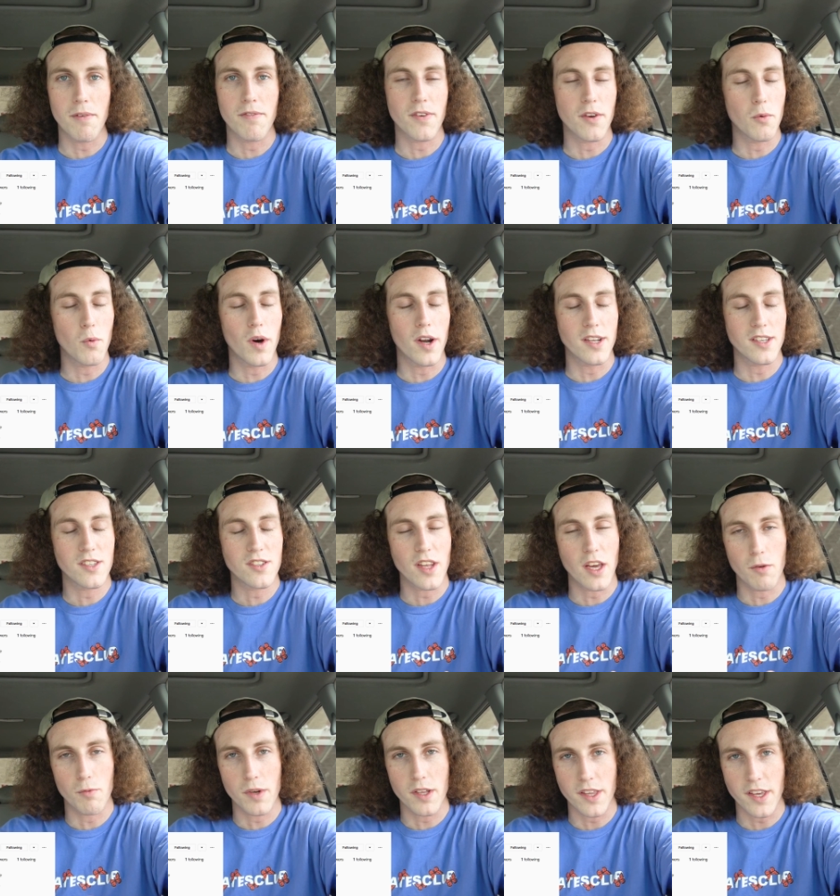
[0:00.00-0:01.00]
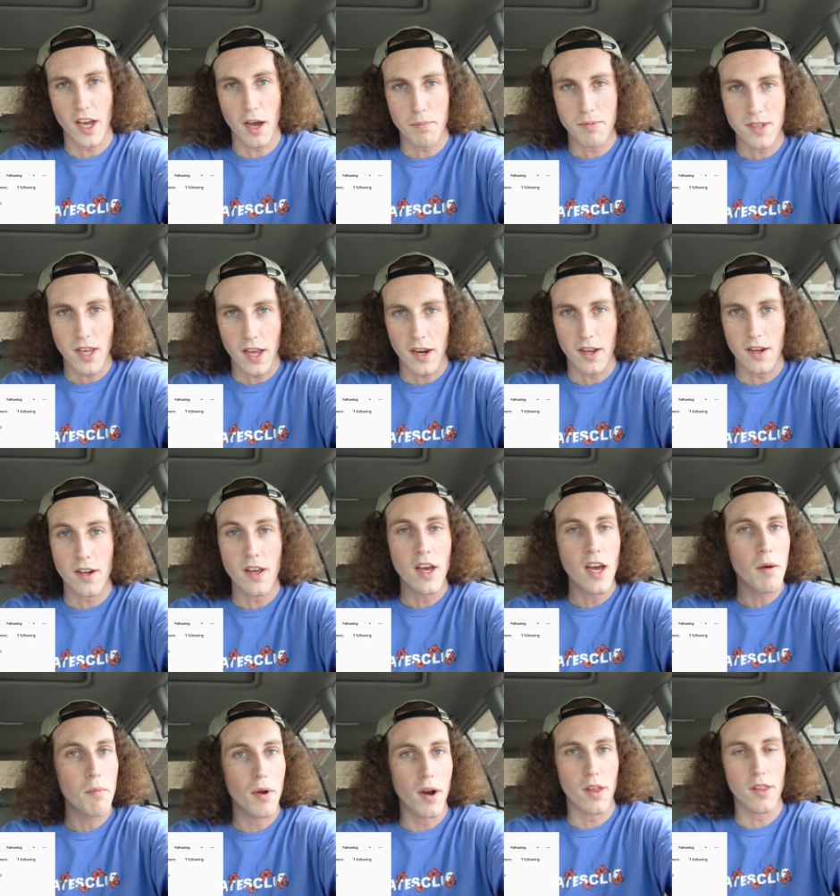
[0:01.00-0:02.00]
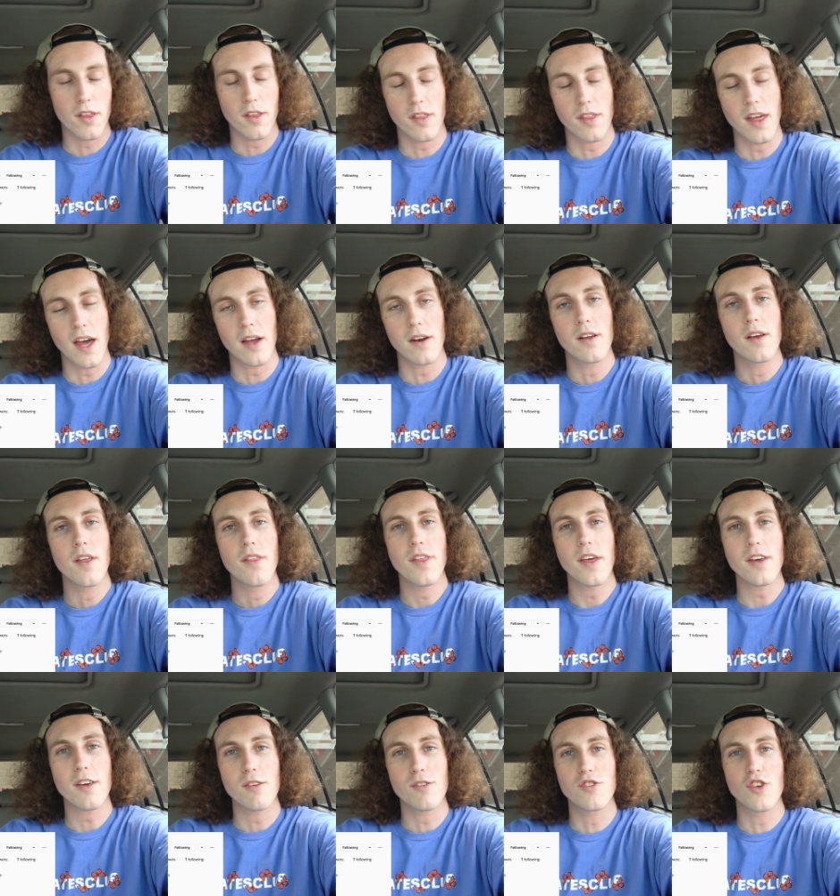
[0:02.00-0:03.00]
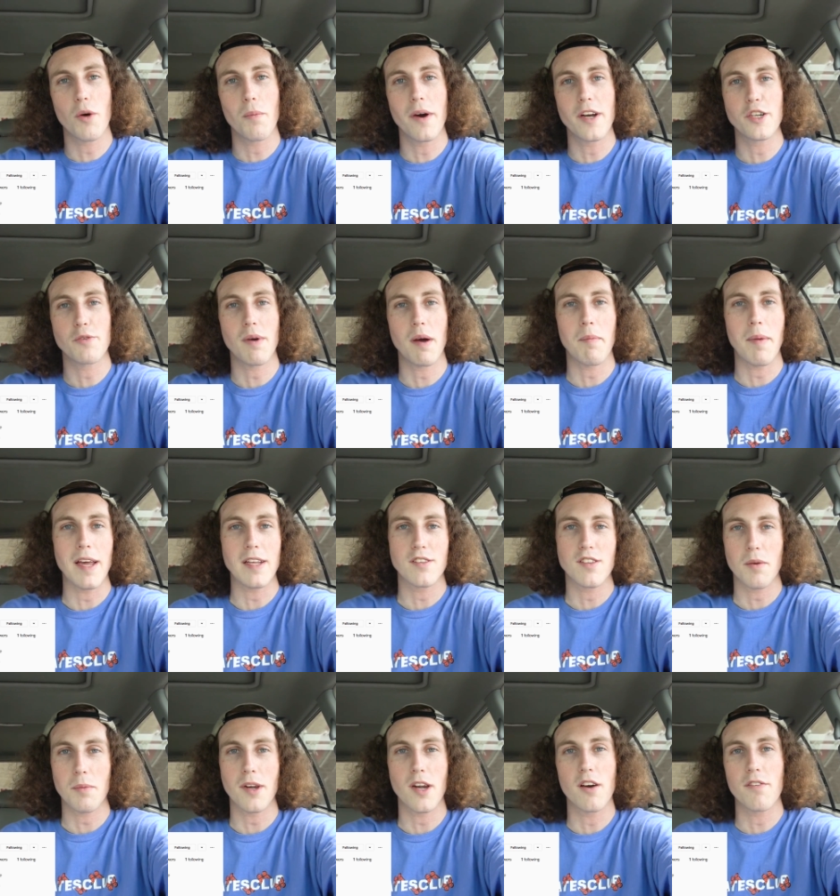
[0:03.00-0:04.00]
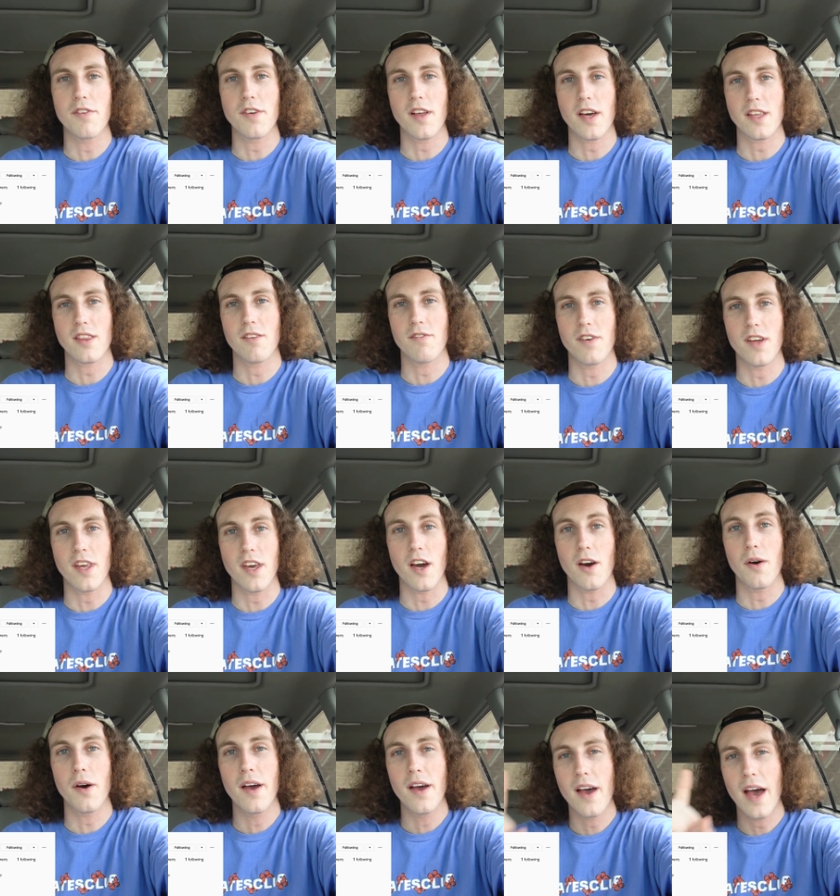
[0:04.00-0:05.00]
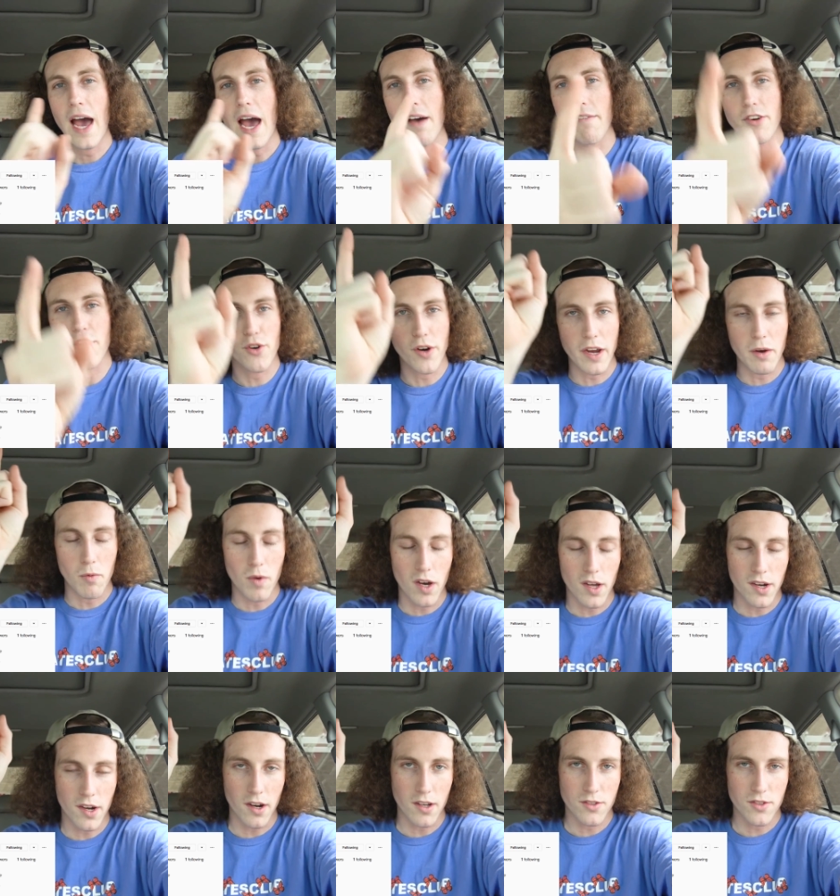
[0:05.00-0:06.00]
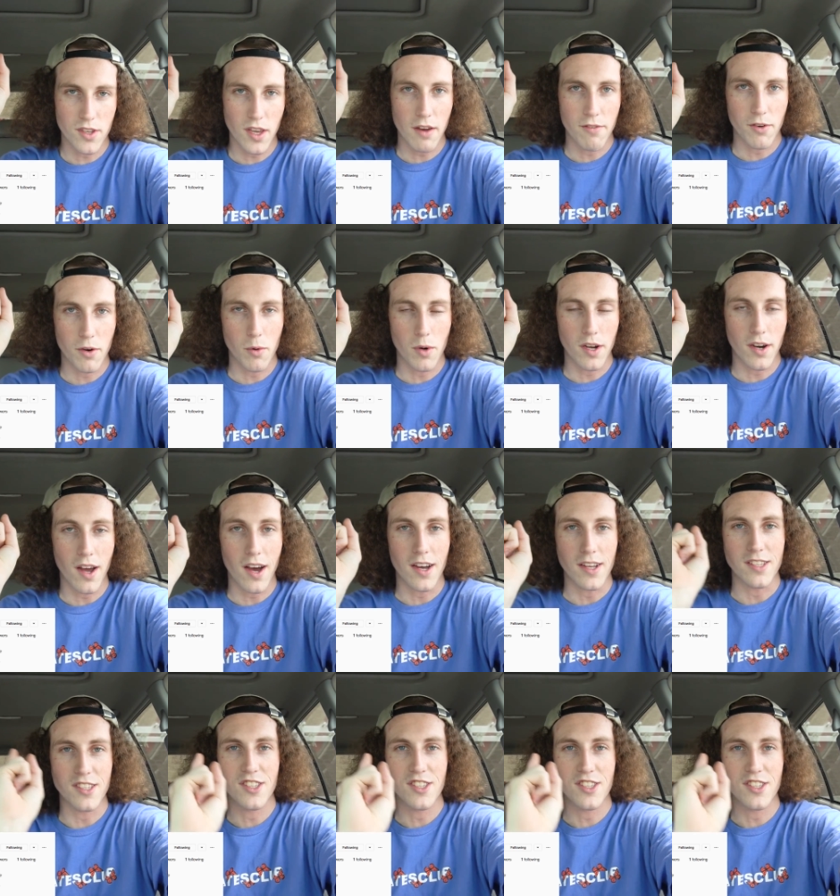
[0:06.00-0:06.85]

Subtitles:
if you want to stay really updated. But other than that, thank you so much, my mates. Let me know if you liked the video. Have a great one, and I'll see everyone on